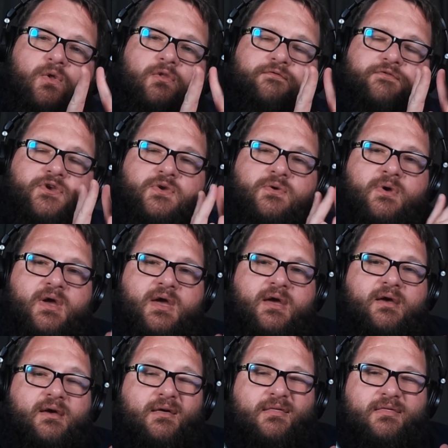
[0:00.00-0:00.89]
of you.
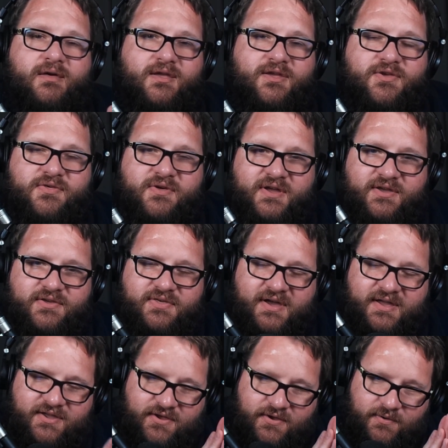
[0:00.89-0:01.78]
Thank
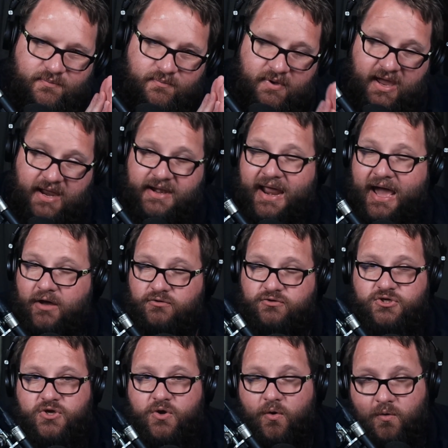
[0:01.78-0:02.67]
you. And now
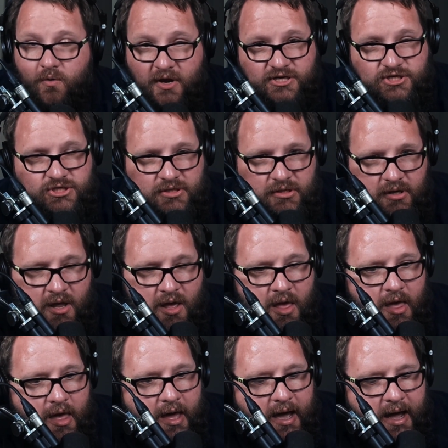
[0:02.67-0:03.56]
to your question.
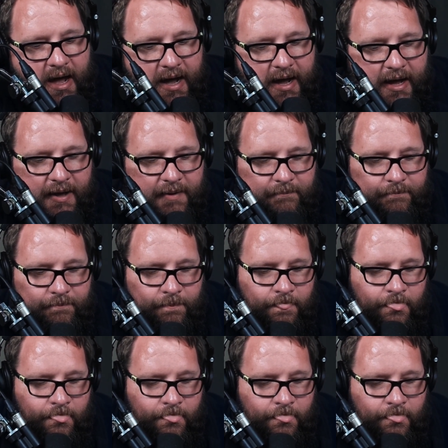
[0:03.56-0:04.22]
In